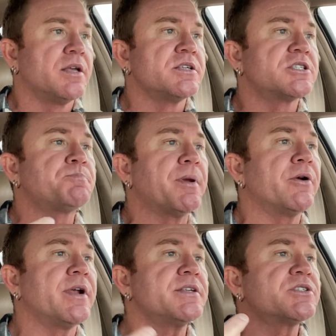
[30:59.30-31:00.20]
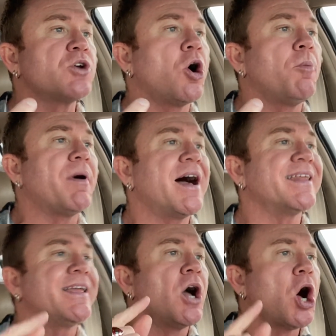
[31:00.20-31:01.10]
spirit, soul,
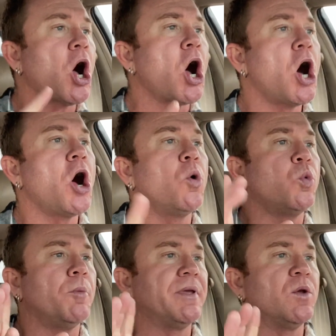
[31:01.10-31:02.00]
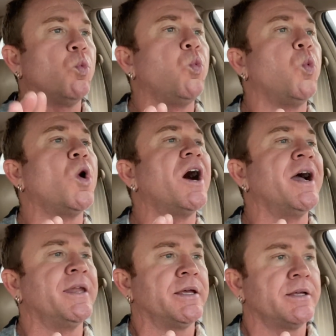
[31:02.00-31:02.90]
body, all will be
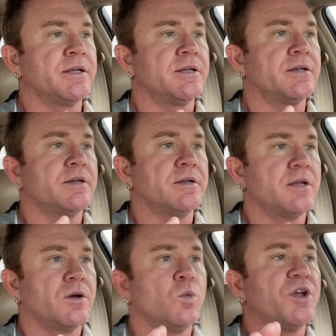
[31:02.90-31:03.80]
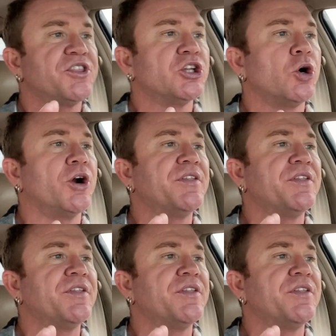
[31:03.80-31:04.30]
one with the Lord.